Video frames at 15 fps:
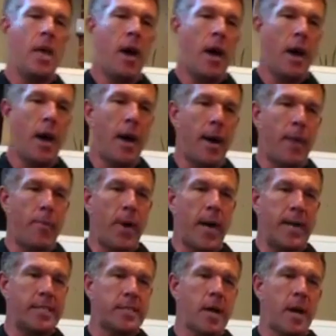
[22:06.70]

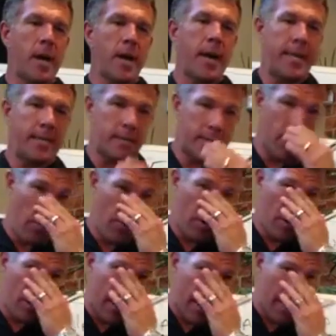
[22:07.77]
I saw guys that
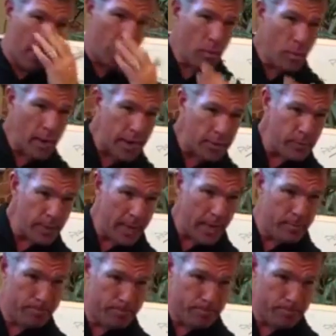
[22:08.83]
were, where else? We got